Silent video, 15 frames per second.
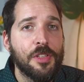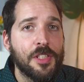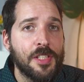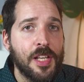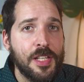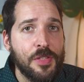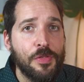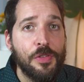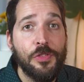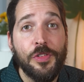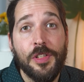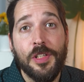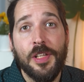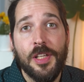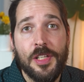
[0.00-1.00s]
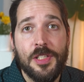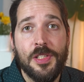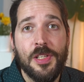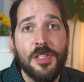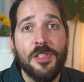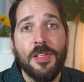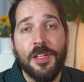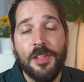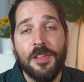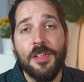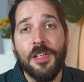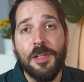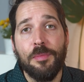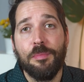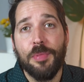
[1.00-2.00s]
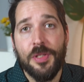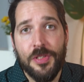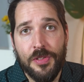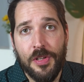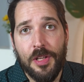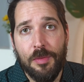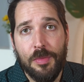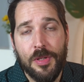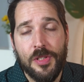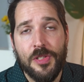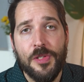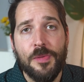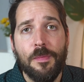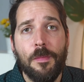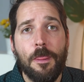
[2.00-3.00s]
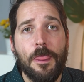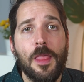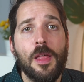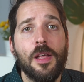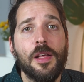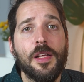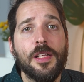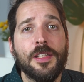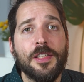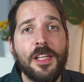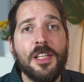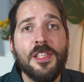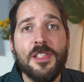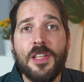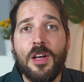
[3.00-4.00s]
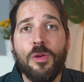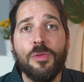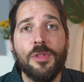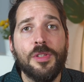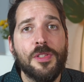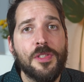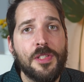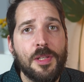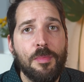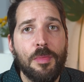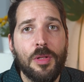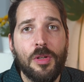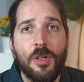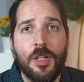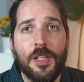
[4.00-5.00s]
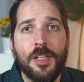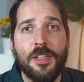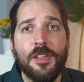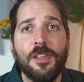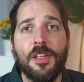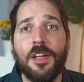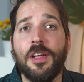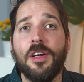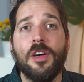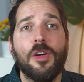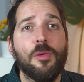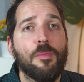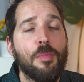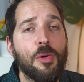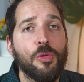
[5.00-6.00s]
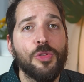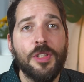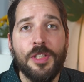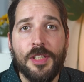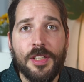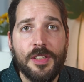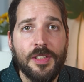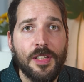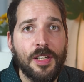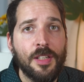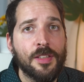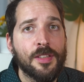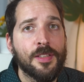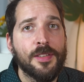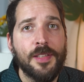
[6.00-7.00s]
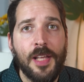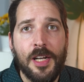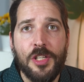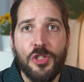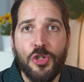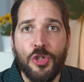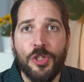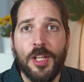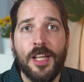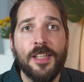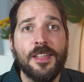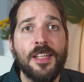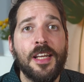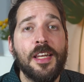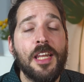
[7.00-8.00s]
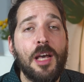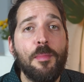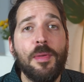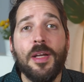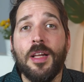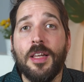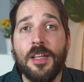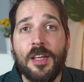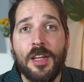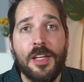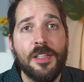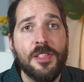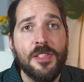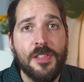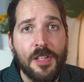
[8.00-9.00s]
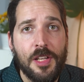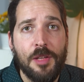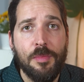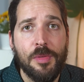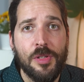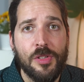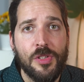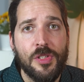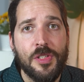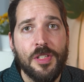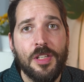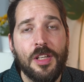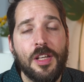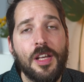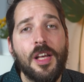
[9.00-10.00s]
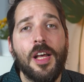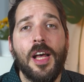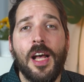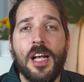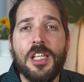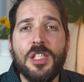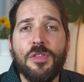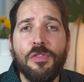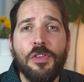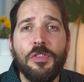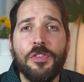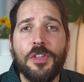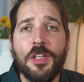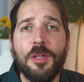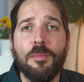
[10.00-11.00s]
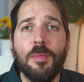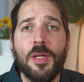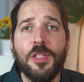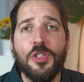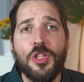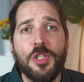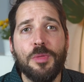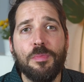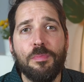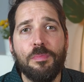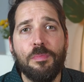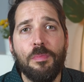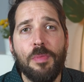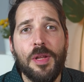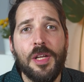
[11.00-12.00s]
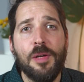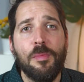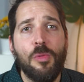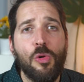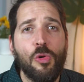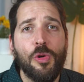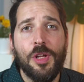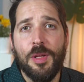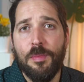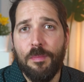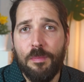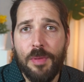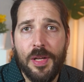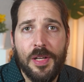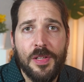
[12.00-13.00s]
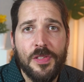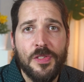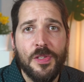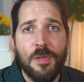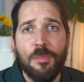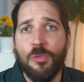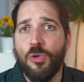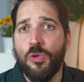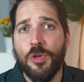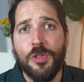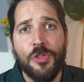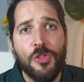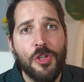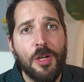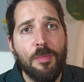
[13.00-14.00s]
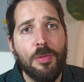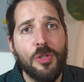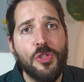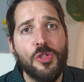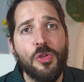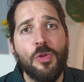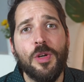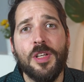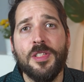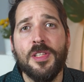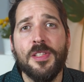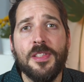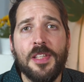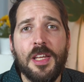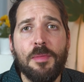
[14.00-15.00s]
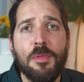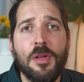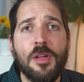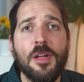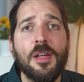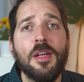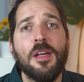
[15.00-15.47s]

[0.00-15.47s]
with S15 exist in DMP streamers. They sound similarly. They are both detailed, textured, and dynamically great streamers. S15 might just bring more in bass and more in treble, so as a streamer,